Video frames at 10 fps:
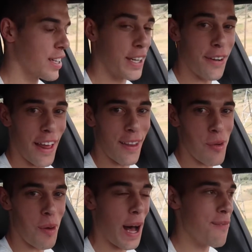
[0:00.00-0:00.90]
you hear that
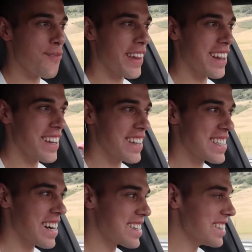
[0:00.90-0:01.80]
little pop? That little
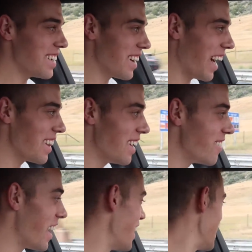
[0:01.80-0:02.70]
exhaust note? I
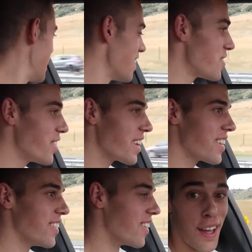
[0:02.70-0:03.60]
love that. That sounds
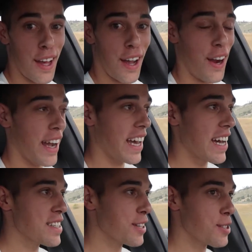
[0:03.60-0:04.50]
really cool. All right,
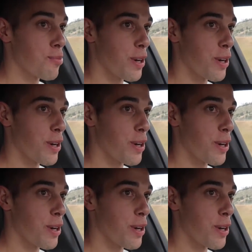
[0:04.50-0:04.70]
guys, those